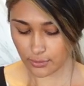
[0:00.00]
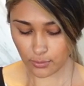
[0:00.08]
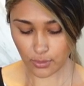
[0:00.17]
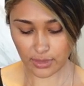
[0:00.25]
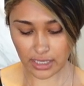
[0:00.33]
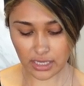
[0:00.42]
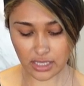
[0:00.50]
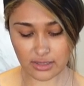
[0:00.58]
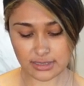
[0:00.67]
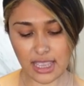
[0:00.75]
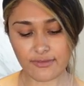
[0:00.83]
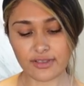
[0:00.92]
We're only gonna
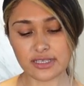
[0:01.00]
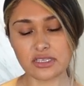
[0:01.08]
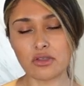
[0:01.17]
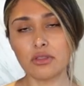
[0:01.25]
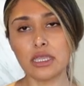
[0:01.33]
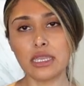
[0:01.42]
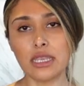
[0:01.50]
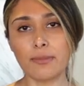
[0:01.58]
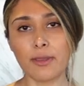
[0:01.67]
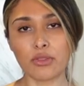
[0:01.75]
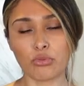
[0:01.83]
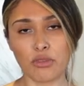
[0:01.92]
use half because you only need
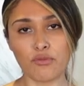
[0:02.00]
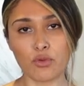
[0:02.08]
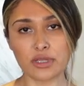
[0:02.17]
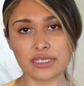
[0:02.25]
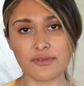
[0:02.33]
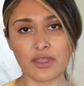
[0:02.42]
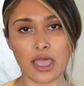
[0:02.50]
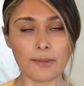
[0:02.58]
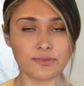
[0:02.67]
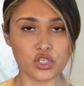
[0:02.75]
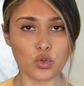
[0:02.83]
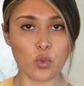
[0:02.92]
about 3 fourths of a
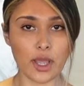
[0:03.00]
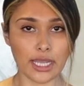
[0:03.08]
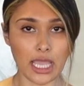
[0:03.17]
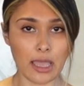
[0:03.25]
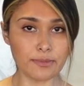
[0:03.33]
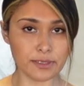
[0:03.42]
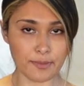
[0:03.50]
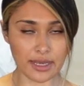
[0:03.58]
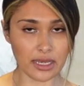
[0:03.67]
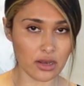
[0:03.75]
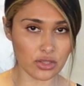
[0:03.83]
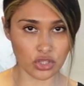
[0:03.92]
cup to one cup
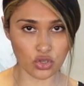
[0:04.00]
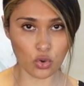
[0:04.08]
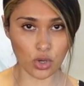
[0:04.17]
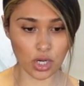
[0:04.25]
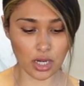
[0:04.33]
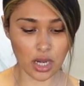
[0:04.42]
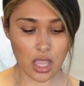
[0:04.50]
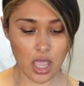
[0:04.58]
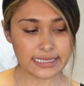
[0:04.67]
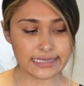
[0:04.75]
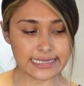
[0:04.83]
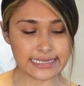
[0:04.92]
depending on your
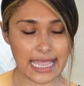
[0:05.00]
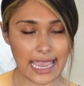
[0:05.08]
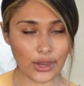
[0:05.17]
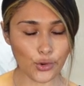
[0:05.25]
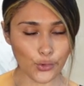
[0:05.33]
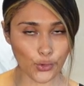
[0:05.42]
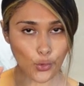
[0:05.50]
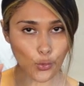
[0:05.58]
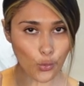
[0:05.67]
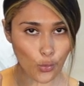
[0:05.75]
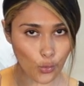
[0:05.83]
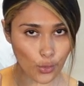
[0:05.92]
desired
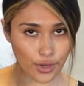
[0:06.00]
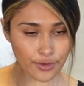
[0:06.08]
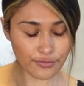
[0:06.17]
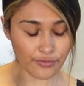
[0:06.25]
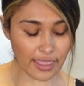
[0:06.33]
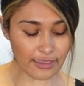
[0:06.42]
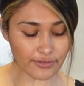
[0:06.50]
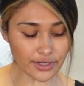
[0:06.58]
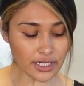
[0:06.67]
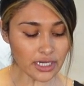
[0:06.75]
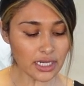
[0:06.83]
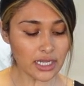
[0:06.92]
corn
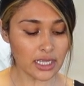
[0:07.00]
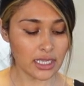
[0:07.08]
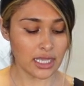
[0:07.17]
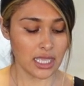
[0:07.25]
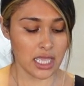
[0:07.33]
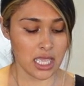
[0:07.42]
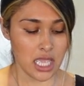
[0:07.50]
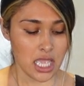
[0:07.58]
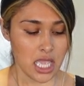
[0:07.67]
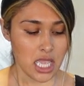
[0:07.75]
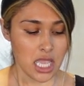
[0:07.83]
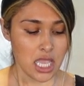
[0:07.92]
flavor.
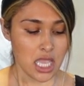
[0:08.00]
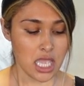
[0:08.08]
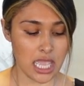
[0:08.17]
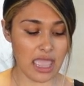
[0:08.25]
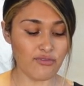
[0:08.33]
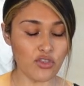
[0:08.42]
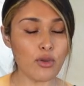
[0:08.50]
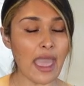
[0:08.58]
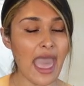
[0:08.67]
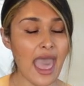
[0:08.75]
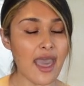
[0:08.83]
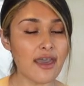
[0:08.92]
If you
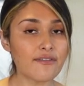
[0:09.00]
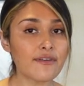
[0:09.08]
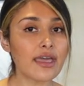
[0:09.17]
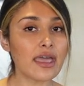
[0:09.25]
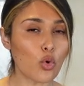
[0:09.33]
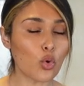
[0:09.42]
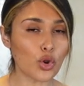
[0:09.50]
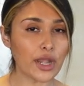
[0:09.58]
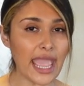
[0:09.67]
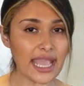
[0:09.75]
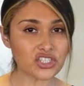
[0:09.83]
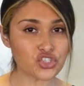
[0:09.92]
have
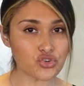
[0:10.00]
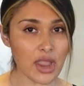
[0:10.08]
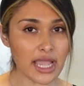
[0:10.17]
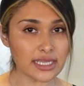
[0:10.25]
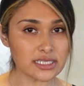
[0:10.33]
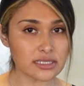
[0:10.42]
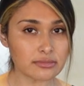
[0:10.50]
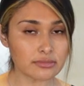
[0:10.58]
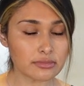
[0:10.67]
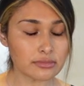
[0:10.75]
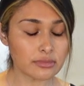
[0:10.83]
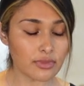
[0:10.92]
corn extract,
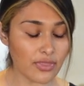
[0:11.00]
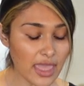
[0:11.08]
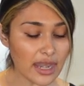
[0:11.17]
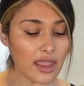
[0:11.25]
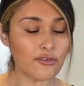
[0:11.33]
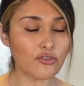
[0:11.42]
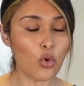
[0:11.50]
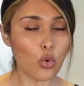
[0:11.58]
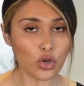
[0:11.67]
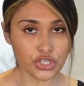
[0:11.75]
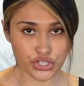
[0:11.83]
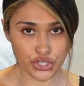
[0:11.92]
then of
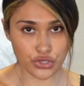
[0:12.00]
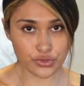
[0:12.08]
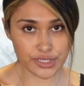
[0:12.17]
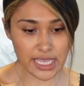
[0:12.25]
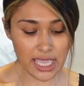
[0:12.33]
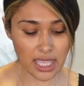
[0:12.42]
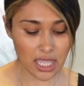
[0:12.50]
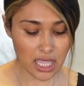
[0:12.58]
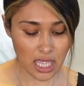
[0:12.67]
course use it.